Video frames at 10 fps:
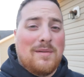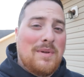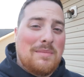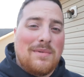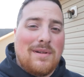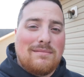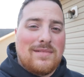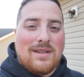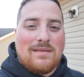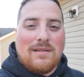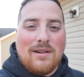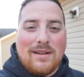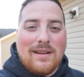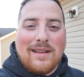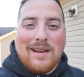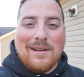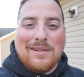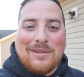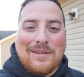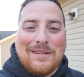Some people aren't going to care
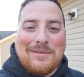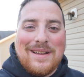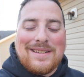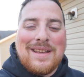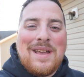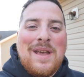and do it anyways.